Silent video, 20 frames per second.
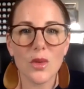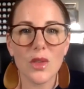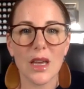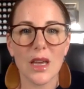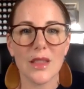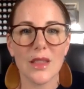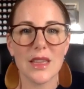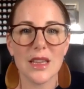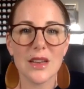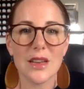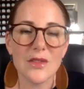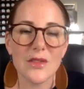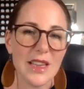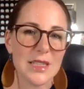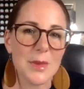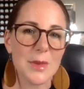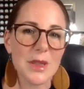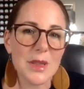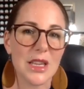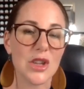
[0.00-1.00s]
that the
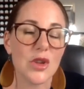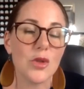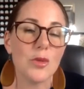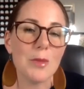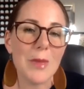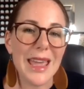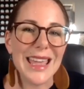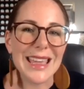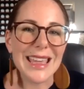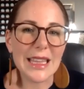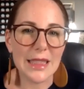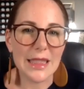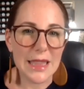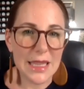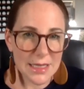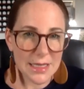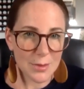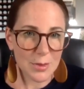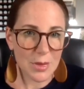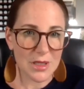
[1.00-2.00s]
investment that you make at
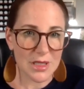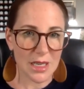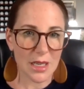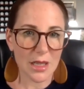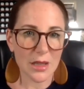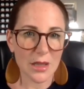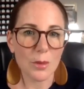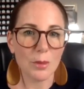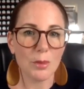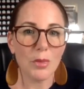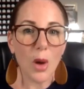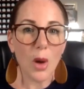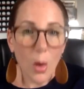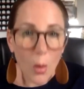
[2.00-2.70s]
this particular